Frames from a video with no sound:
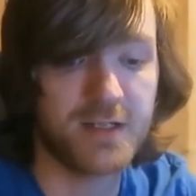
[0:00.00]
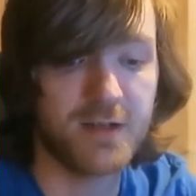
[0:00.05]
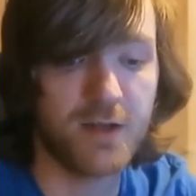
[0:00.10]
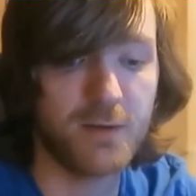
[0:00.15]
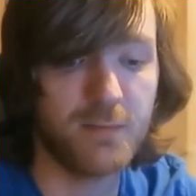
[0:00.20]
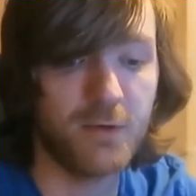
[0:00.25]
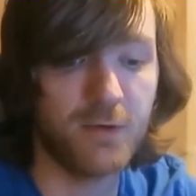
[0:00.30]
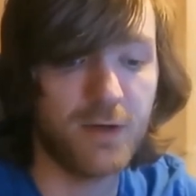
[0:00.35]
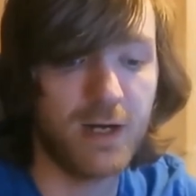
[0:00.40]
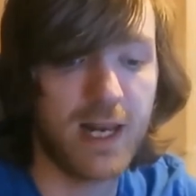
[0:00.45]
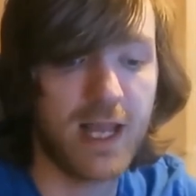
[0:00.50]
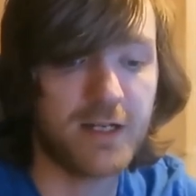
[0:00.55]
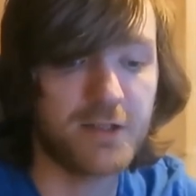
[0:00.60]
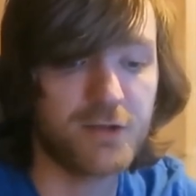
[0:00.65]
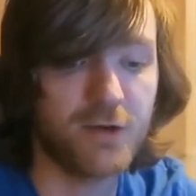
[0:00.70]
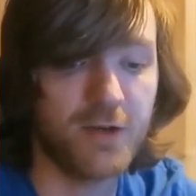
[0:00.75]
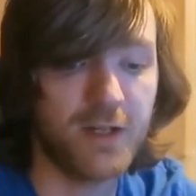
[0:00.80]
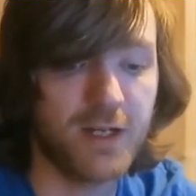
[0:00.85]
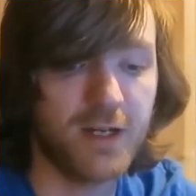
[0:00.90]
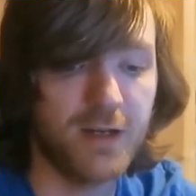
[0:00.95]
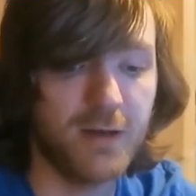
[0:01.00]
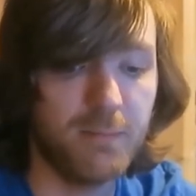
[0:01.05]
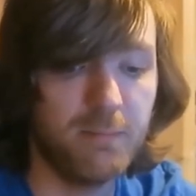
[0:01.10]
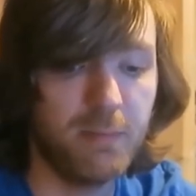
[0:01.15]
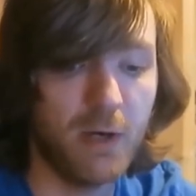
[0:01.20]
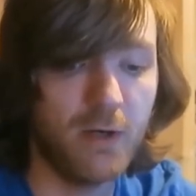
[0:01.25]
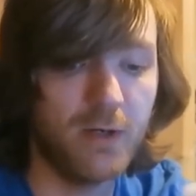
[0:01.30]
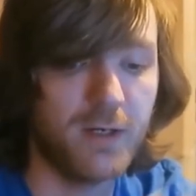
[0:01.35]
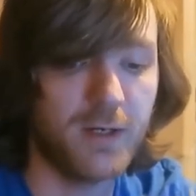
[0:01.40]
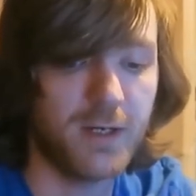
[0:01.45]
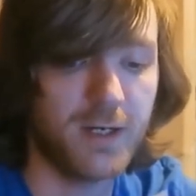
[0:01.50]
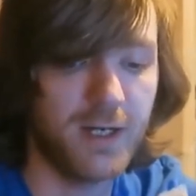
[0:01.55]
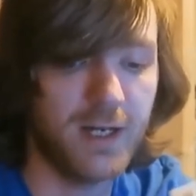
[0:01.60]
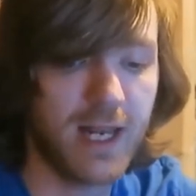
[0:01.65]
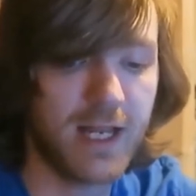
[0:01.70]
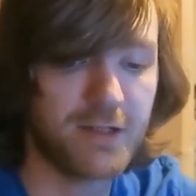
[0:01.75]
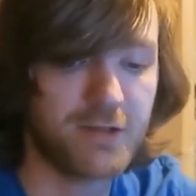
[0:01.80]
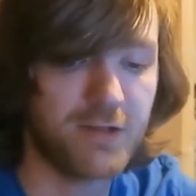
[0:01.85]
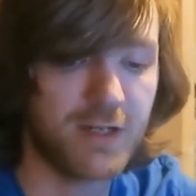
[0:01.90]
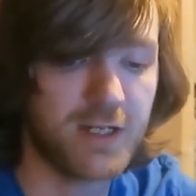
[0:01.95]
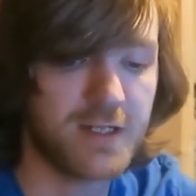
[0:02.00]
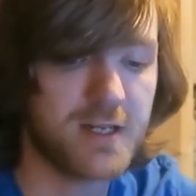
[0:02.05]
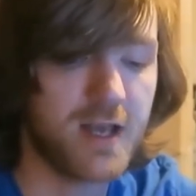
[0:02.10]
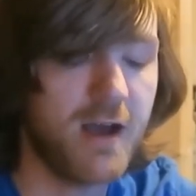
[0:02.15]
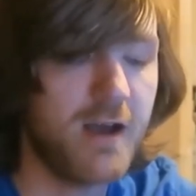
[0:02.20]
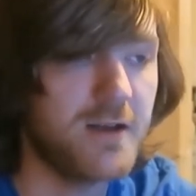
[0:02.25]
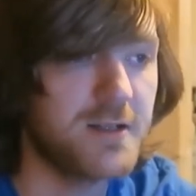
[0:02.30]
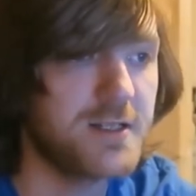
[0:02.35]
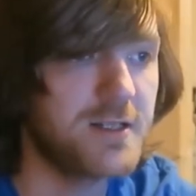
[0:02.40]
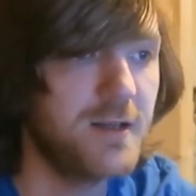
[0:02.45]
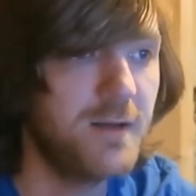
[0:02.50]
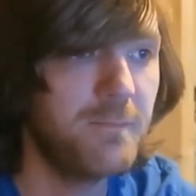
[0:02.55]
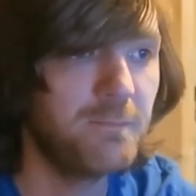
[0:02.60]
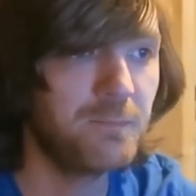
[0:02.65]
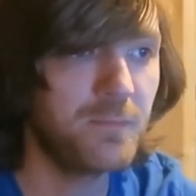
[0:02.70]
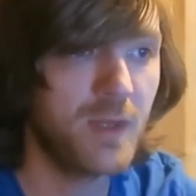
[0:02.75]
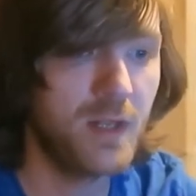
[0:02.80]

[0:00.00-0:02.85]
No more electronica, punk, electric guitars.